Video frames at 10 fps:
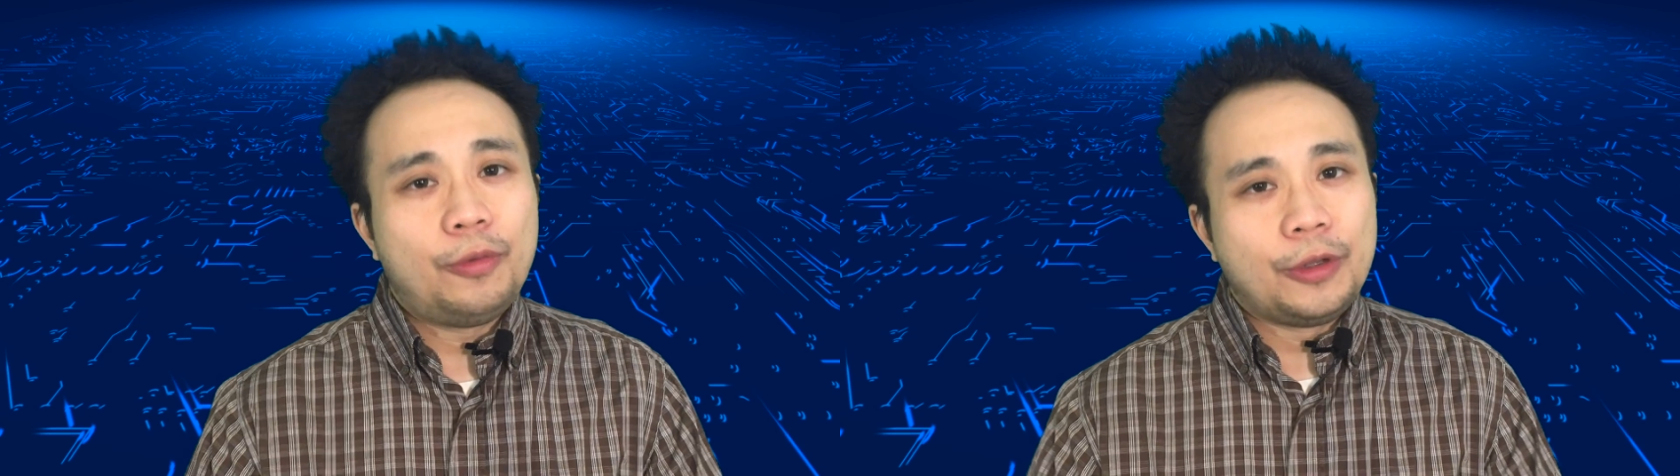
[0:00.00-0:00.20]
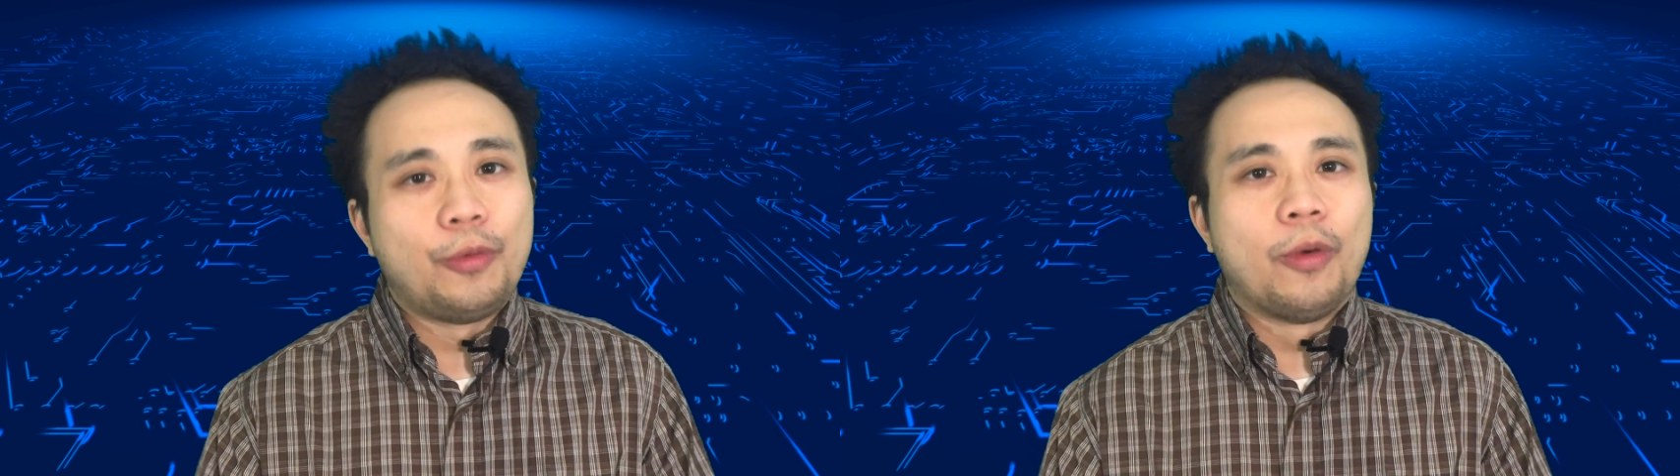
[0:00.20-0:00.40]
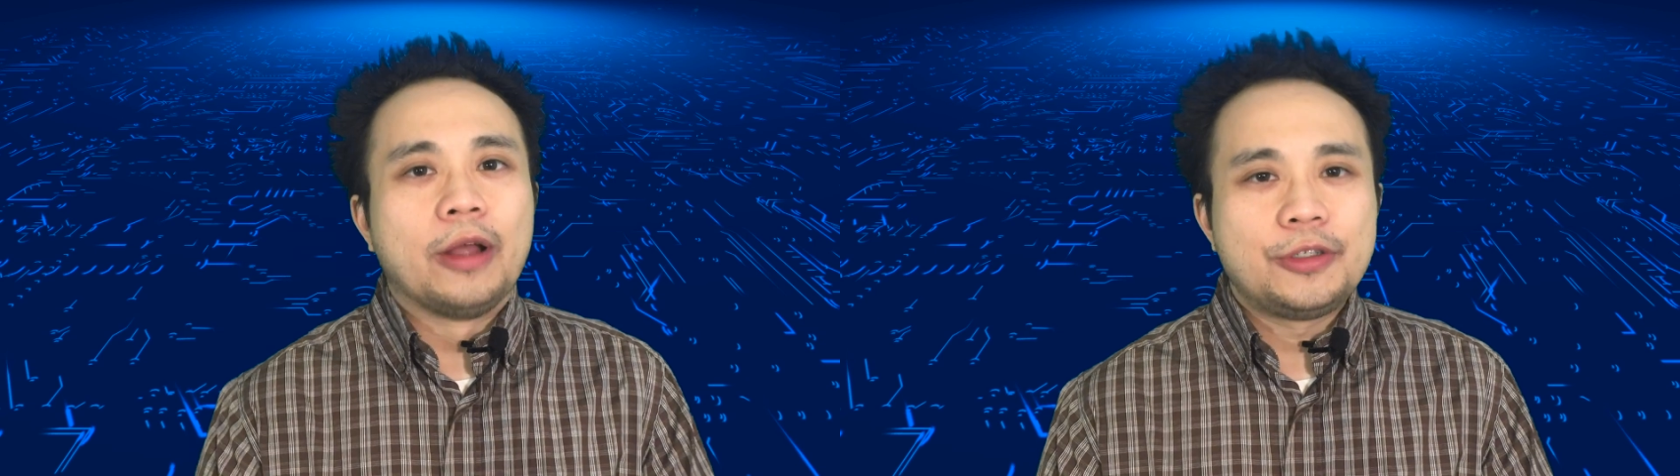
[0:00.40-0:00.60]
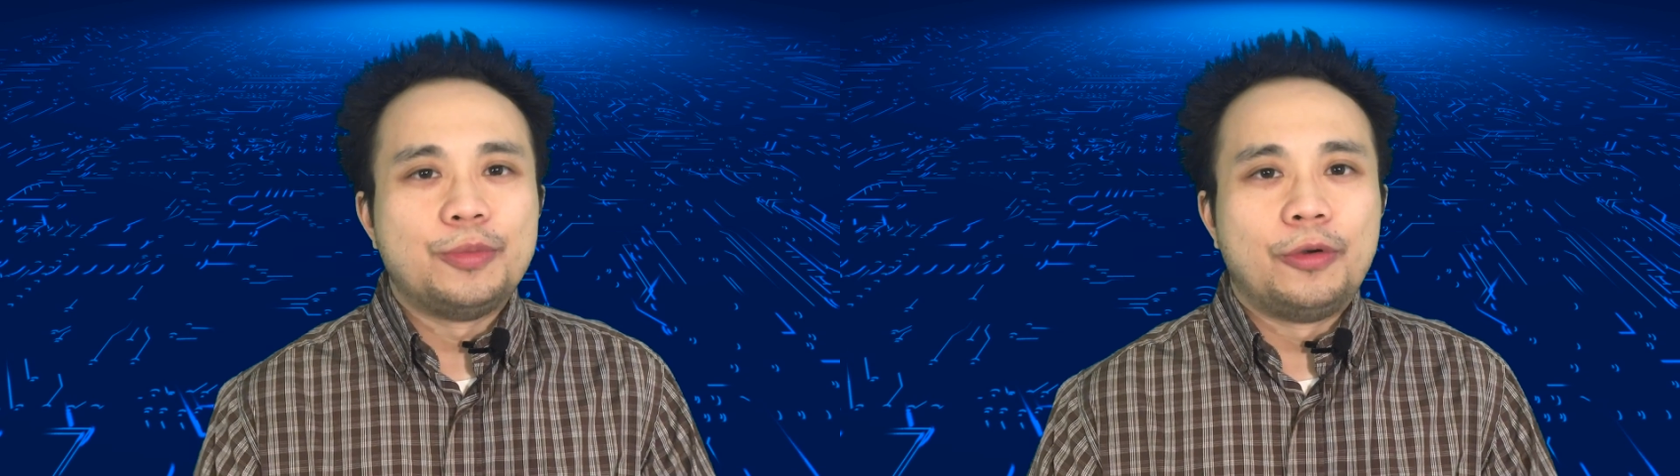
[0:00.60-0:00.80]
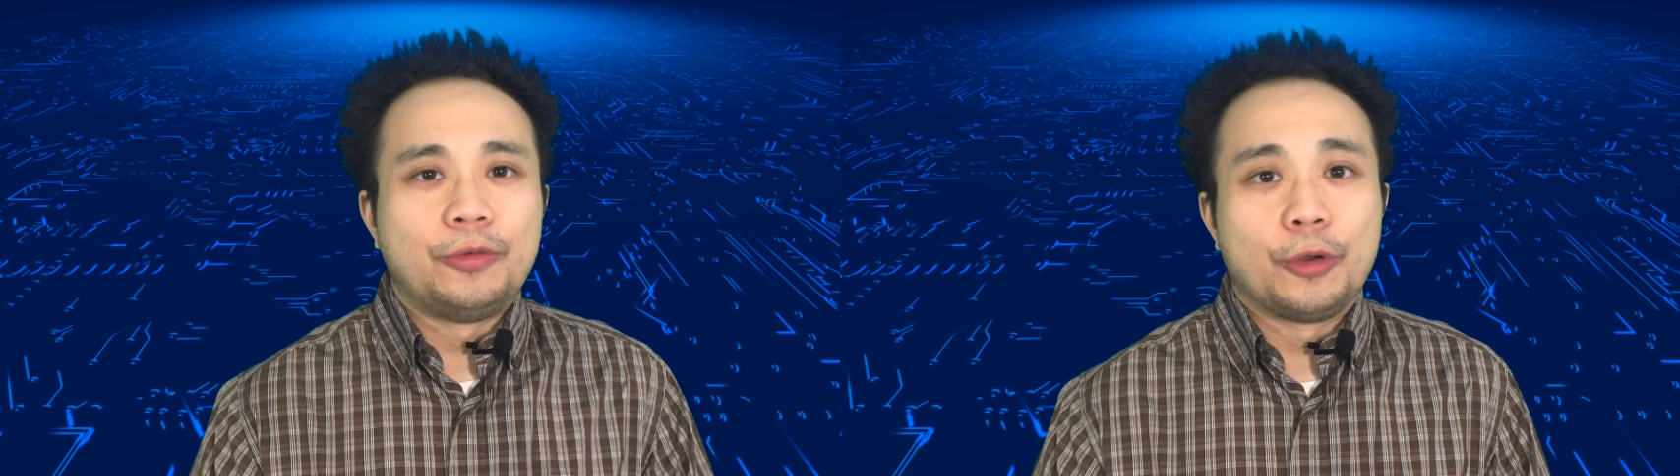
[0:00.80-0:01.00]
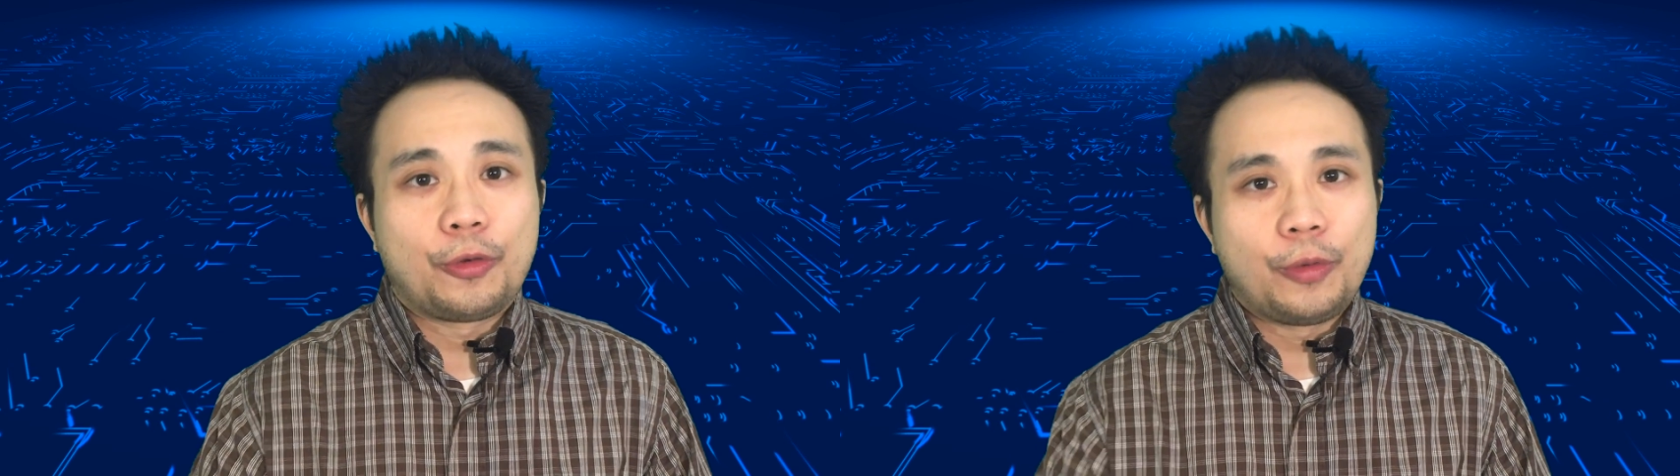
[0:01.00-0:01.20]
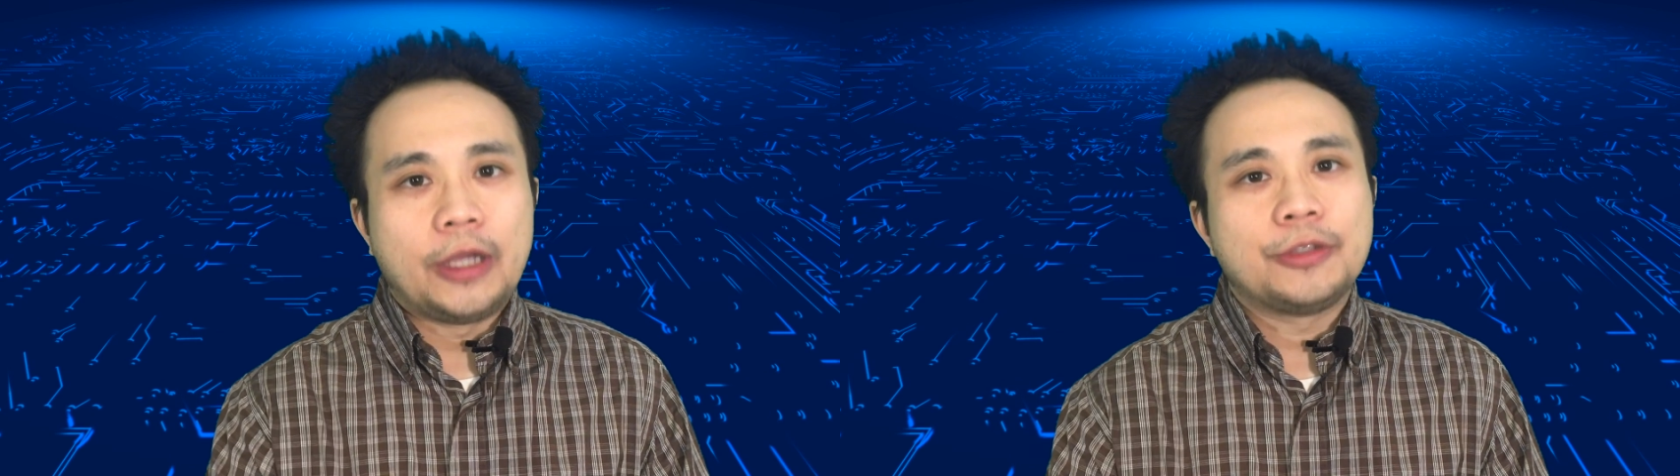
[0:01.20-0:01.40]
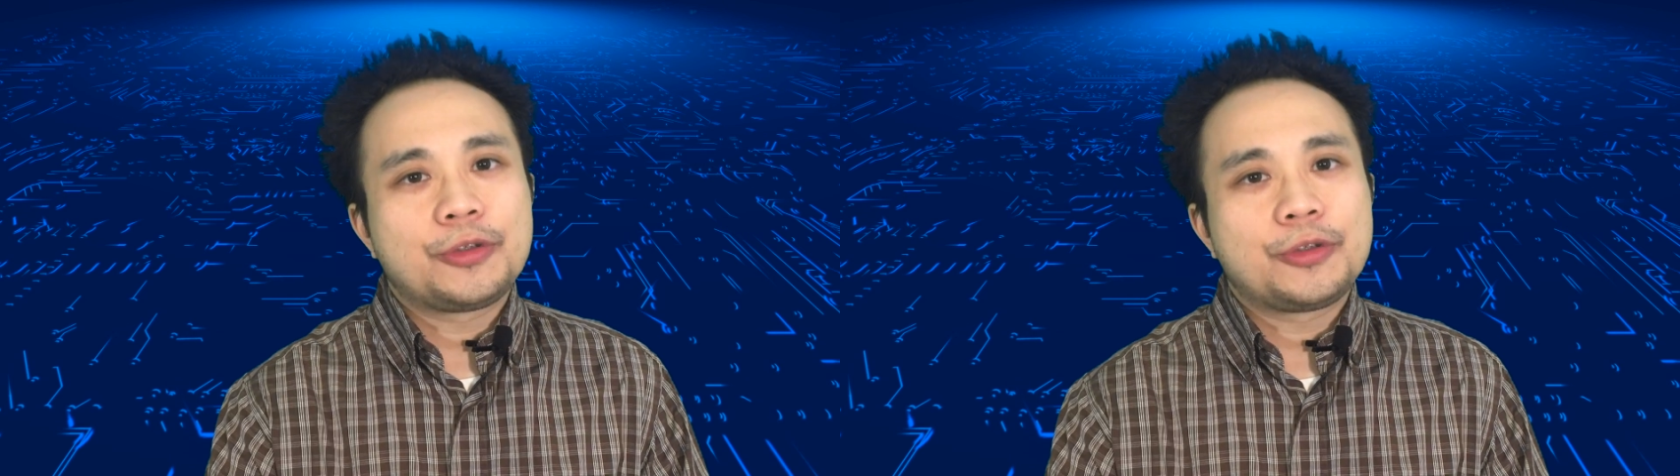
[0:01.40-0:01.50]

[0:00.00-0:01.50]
when you want to move your green